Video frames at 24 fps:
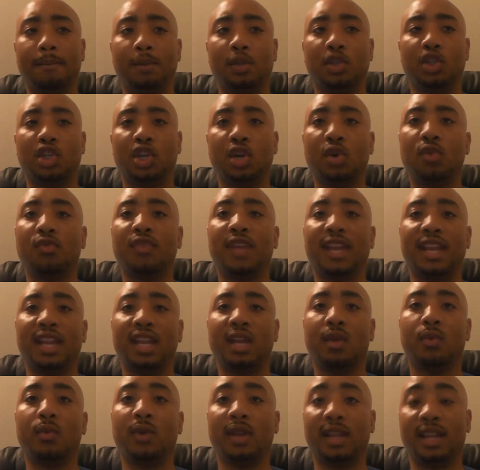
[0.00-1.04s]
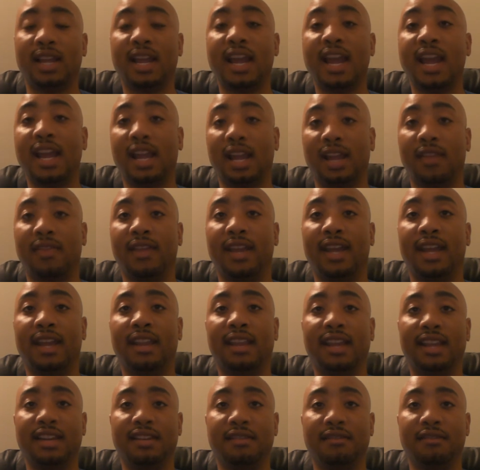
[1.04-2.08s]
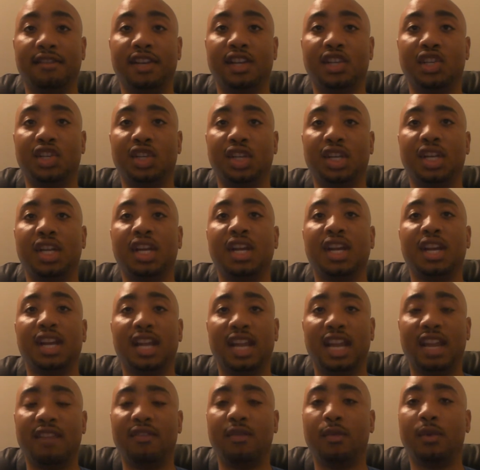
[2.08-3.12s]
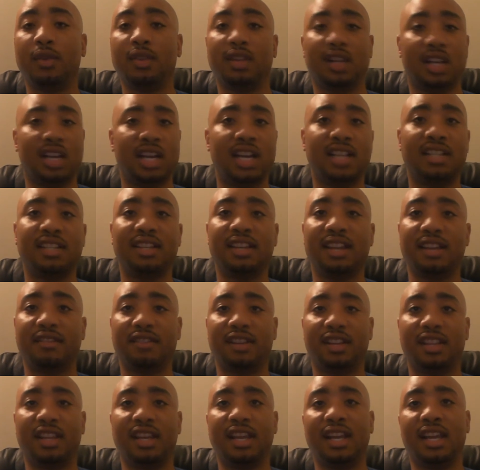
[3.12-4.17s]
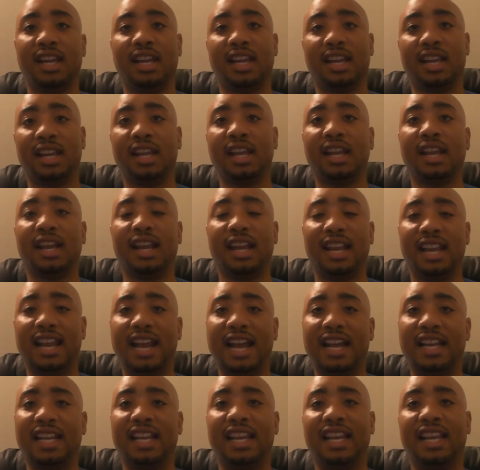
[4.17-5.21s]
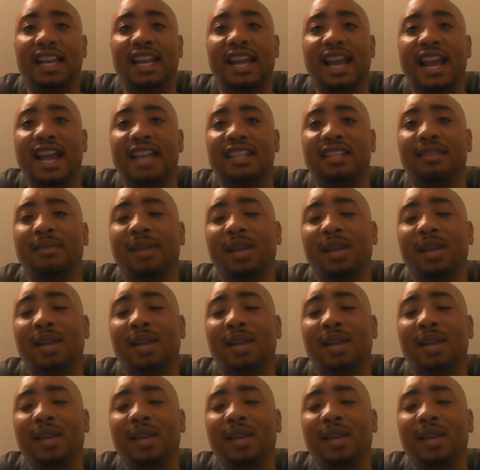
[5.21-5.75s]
showed that he can really hang in that division, even with the cuts and everything, and not get gassed.